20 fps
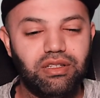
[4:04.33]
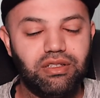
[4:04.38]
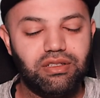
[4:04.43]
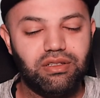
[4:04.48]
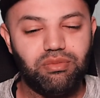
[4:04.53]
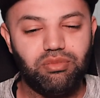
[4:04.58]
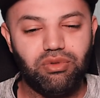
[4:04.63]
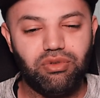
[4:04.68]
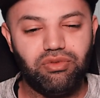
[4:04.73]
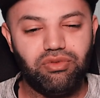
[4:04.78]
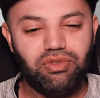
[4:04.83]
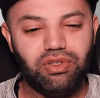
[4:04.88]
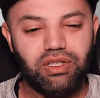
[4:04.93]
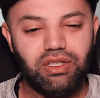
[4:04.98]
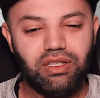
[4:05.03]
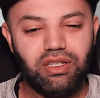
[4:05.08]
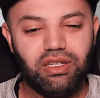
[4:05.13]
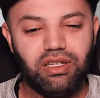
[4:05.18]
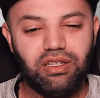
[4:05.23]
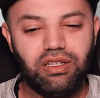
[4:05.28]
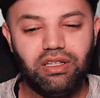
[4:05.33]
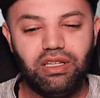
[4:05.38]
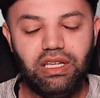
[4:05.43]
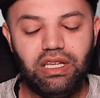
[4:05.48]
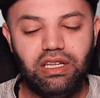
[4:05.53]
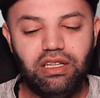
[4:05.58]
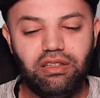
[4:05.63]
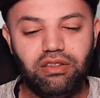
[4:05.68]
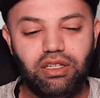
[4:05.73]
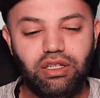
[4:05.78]
It's a perfect
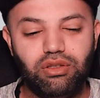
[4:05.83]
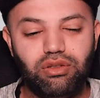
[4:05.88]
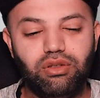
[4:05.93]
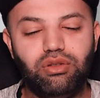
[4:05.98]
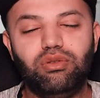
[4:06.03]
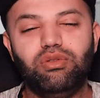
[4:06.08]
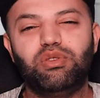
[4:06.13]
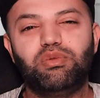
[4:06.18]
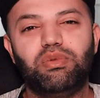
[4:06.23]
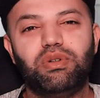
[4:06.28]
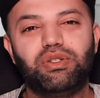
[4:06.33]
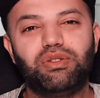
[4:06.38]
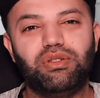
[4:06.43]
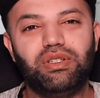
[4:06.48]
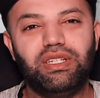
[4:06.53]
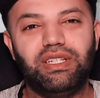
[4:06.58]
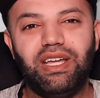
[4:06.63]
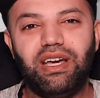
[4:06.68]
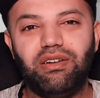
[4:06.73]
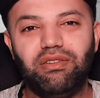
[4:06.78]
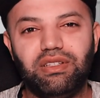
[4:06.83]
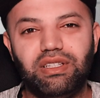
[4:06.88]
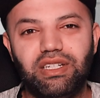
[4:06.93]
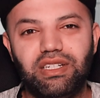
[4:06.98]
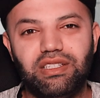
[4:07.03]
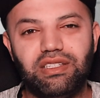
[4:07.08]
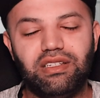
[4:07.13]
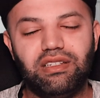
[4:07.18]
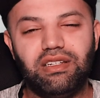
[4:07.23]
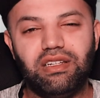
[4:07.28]
thing to do, especially
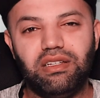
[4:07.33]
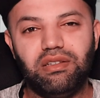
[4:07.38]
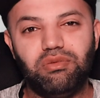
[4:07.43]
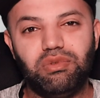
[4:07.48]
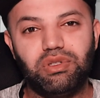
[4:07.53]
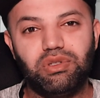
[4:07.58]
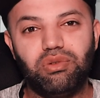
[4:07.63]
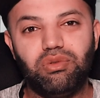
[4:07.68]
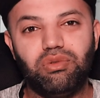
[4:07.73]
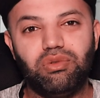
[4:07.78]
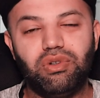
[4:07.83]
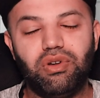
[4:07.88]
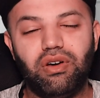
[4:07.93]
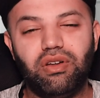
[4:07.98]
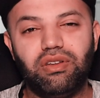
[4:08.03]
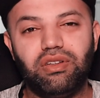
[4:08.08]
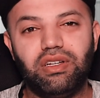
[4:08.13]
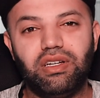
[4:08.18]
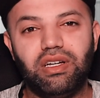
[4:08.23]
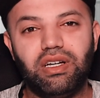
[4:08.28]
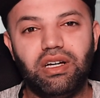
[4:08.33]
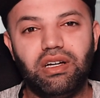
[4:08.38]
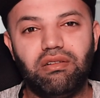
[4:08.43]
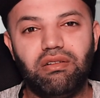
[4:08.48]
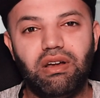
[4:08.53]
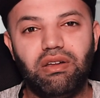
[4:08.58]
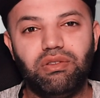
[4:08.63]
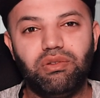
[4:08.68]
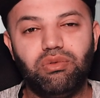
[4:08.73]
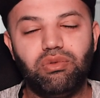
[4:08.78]
nowadays and what's going on
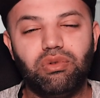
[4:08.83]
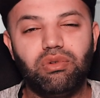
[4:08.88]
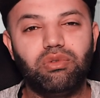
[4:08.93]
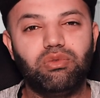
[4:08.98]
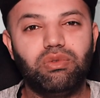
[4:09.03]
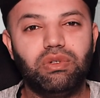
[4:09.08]
around the world.